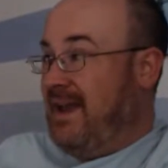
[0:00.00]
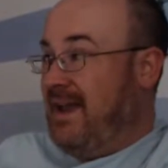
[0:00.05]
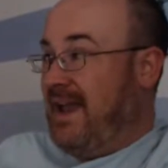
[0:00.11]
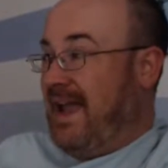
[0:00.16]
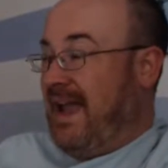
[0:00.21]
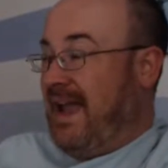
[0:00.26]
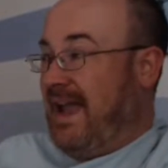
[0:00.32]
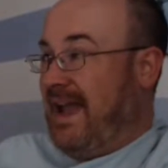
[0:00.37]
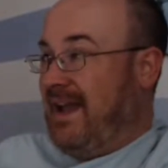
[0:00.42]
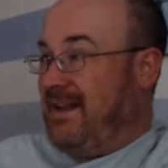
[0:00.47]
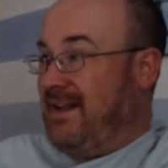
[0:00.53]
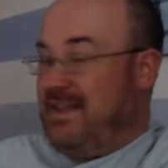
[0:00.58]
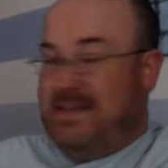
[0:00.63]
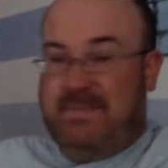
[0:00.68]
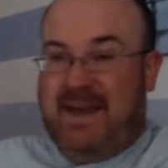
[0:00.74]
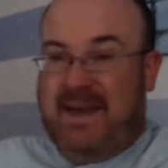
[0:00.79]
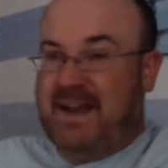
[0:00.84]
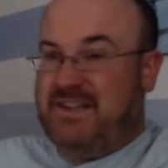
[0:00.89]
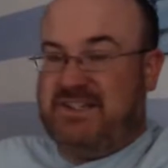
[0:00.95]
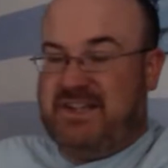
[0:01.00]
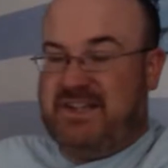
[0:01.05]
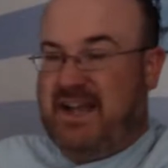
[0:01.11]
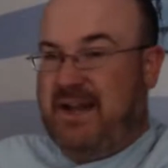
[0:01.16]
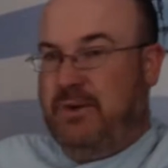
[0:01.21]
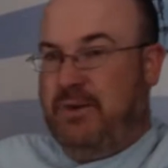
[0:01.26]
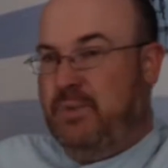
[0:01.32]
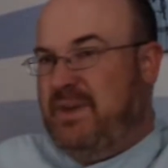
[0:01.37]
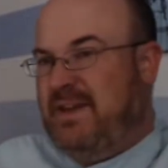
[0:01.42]
and he managed to
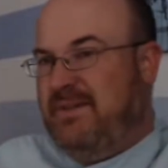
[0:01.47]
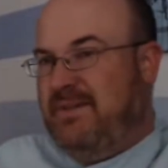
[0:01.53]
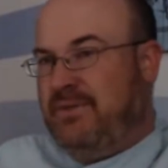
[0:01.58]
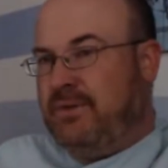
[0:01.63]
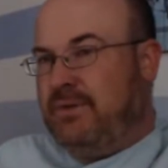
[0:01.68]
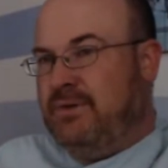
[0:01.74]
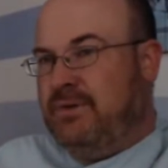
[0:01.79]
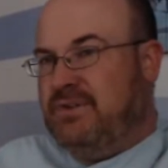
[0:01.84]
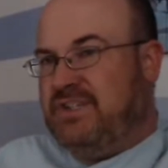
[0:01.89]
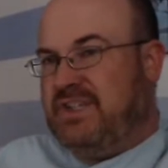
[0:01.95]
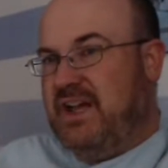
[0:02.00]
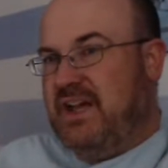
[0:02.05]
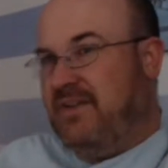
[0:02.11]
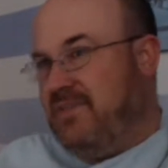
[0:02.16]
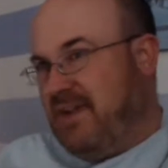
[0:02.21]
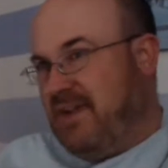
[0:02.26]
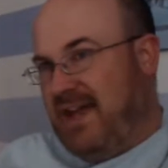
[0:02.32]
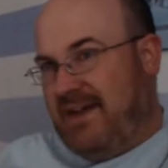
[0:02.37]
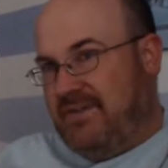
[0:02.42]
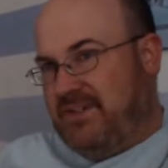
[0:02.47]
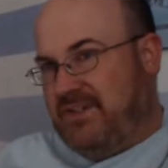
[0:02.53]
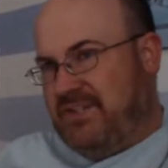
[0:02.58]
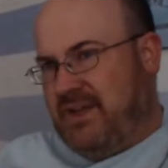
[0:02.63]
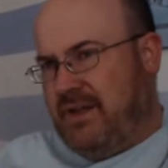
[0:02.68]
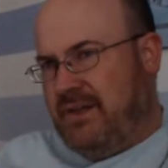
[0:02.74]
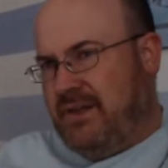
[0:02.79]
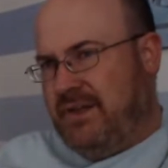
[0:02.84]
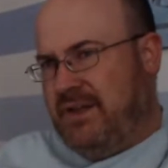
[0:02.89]
kind of weave through stuff and have a
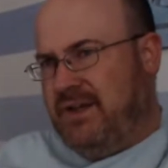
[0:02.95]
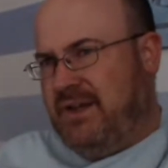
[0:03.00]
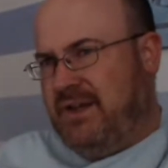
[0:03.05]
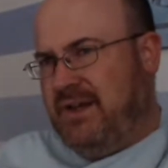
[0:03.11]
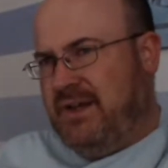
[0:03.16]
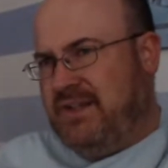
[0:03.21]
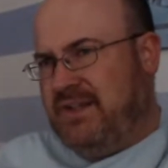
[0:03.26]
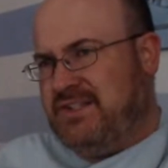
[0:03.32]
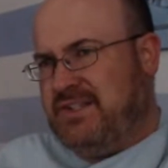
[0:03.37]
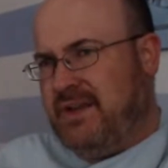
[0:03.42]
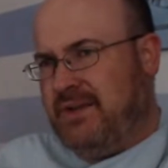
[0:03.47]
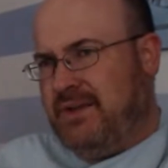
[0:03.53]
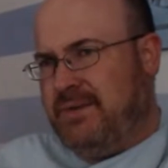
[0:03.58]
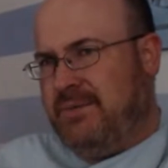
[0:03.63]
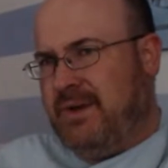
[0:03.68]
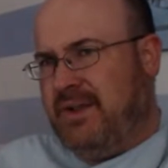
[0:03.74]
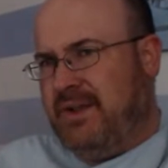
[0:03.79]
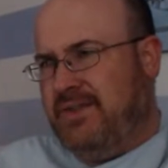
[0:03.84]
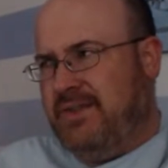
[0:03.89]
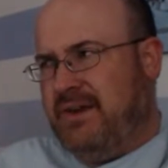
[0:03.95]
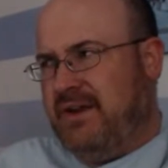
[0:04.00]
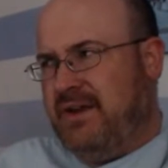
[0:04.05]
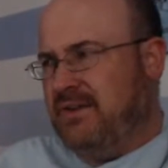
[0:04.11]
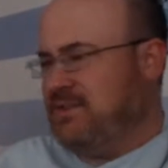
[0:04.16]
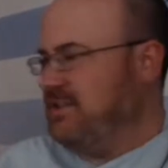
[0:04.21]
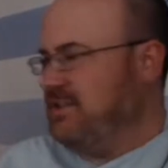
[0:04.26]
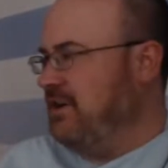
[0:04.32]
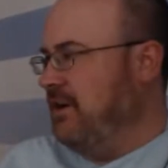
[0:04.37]
solid run there.
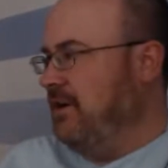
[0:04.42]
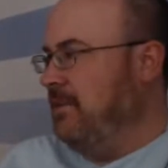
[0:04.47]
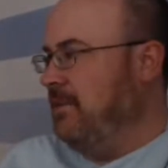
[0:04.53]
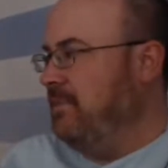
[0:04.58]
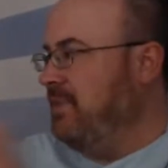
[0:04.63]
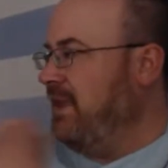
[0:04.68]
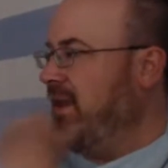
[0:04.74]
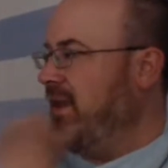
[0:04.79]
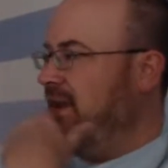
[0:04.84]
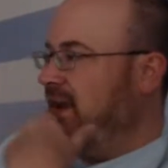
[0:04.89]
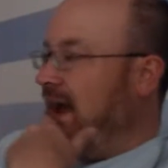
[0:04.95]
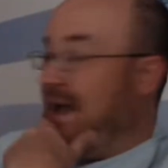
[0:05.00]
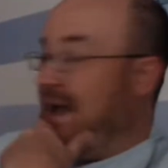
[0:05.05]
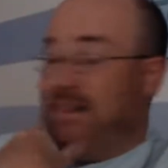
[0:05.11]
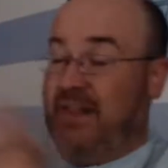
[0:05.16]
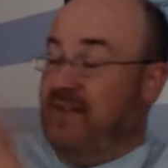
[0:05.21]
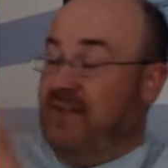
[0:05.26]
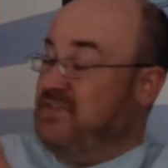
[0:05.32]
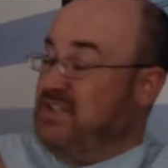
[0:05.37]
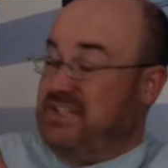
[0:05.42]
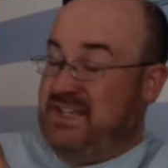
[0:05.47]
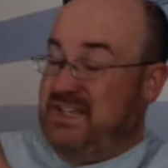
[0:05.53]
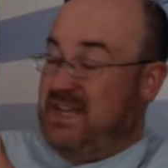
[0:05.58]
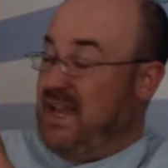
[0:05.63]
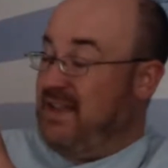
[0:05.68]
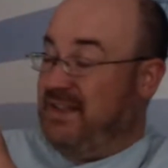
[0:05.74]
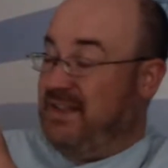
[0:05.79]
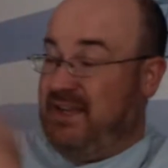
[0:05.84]
So I'd love to
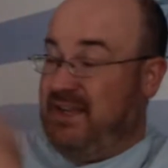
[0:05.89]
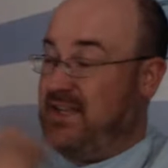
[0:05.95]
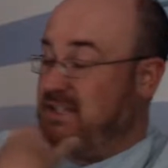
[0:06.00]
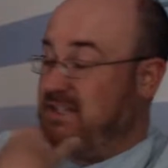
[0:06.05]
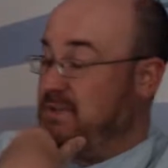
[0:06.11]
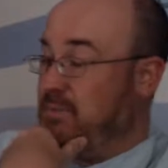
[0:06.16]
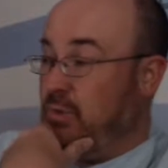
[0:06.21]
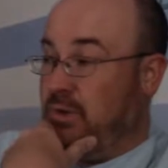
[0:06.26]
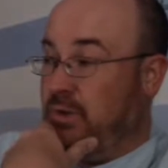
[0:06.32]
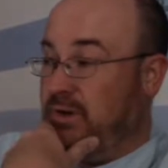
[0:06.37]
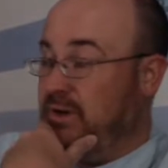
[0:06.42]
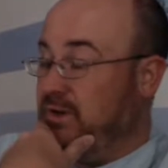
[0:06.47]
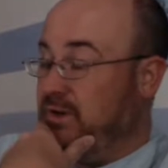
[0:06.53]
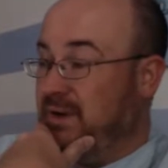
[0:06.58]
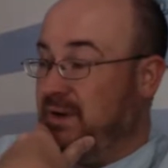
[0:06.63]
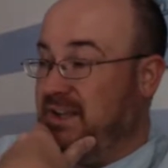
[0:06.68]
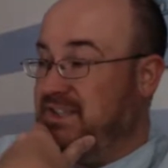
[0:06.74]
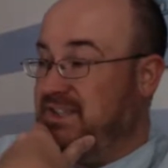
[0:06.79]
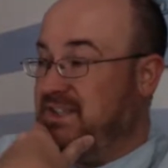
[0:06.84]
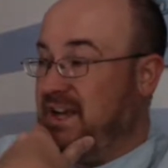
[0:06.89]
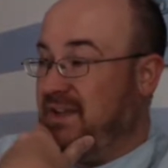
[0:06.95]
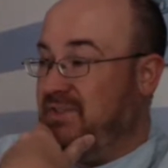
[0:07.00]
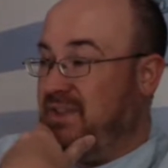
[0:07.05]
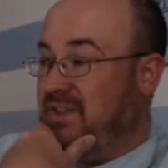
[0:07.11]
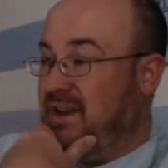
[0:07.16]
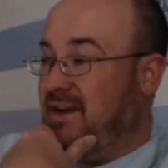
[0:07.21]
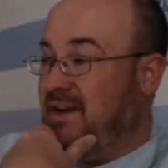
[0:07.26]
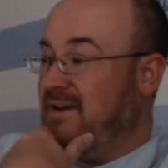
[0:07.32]
see Yaley get some more good runs out
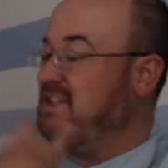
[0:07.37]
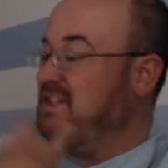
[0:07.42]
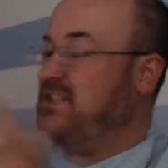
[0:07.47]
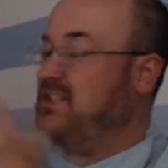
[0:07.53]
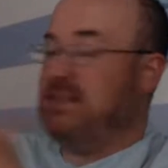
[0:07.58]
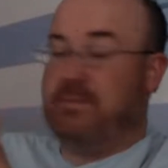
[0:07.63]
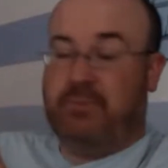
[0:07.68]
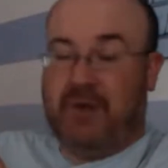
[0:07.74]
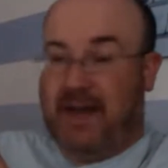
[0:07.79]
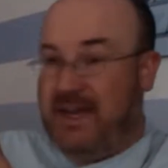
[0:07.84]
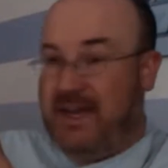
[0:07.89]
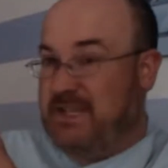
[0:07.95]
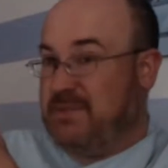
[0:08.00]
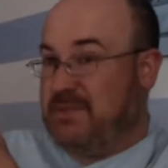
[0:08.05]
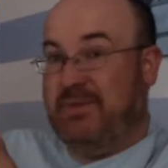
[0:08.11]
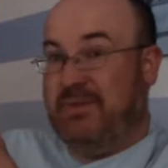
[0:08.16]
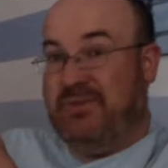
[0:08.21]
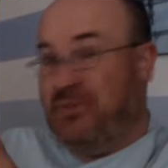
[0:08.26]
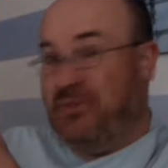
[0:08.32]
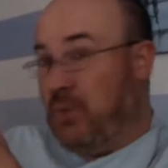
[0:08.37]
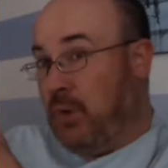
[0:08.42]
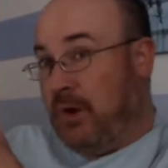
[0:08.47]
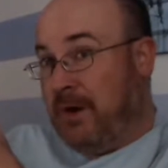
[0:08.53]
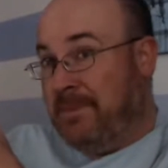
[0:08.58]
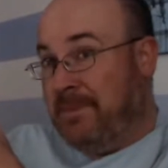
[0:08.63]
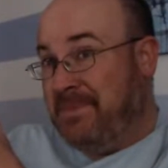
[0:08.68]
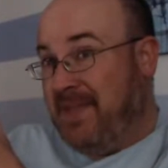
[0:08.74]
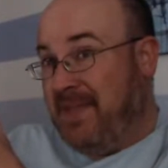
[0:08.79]
there. He's surprised
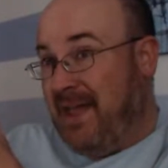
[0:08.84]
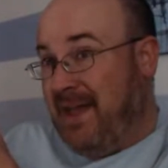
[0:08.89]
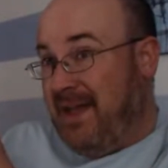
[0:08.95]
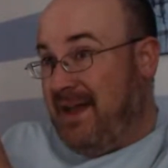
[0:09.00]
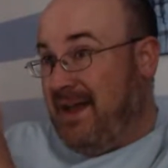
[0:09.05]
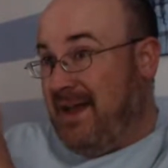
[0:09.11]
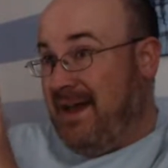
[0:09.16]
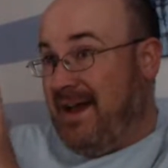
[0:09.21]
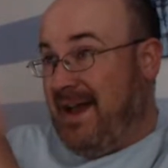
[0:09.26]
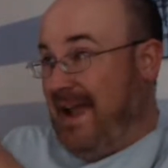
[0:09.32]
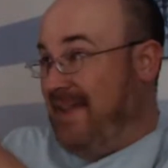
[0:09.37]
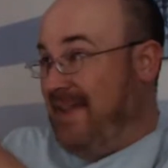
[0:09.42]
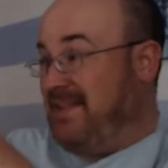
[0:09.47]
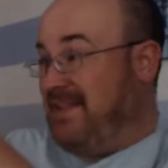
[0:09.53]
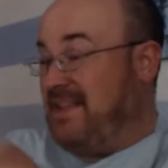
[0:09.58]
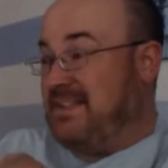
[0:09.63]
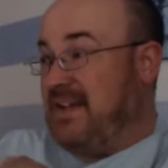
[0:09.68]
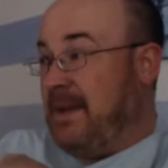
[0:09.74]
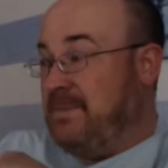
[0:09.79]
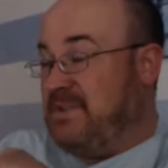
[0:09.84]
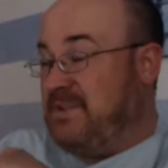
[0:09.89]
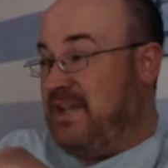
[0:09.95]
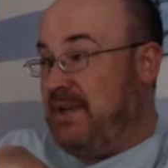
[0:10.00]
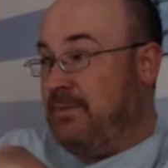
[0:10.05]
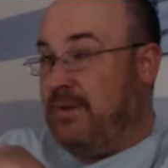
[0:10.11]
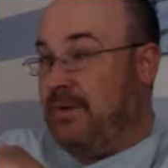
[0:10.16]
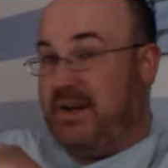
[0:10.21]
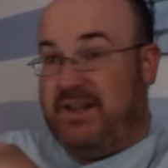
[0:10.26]
before. Had that top
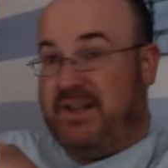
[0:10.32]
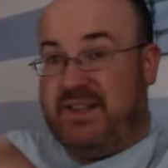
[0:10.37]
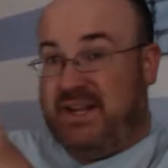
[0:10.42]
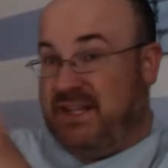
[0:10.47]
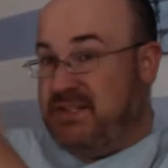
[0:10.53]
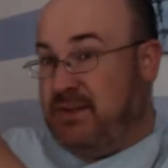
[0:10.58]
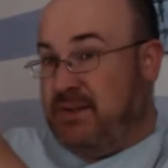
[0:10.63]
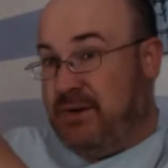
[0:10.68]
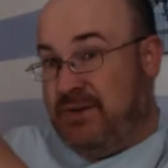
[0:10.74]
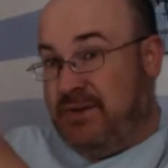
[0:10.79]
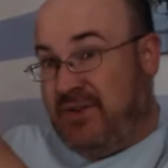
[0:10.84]
10 run at the Daytona